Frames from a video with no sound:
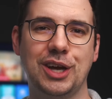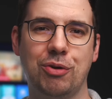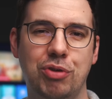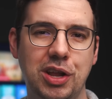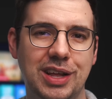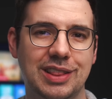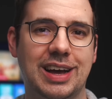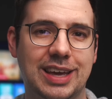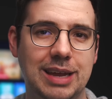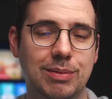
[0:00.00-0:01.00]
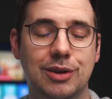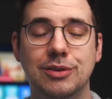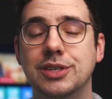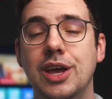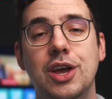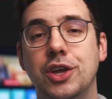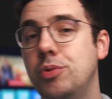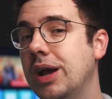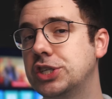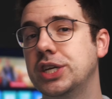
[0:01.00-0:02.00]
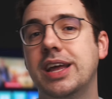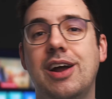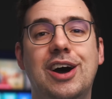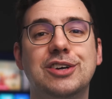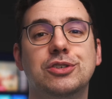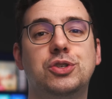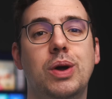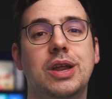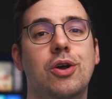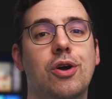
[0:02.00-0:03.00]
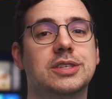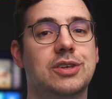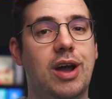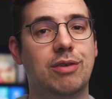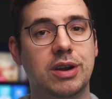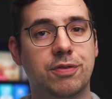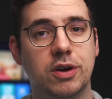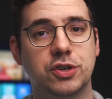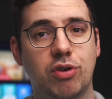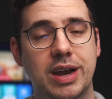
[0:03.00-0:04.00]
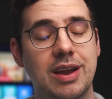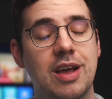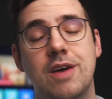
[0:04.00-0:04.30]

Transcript: are really lucky because you actually get 120Hz high refresh rate